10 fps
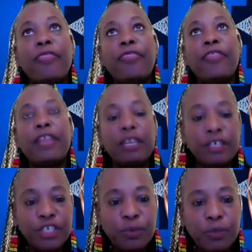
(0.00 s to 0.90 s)
the
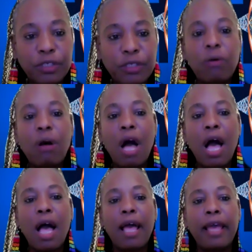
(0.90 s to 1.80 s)
energy was so
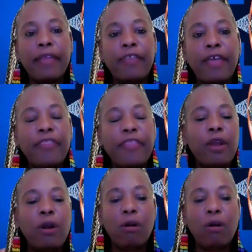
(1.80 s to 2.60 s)
high that they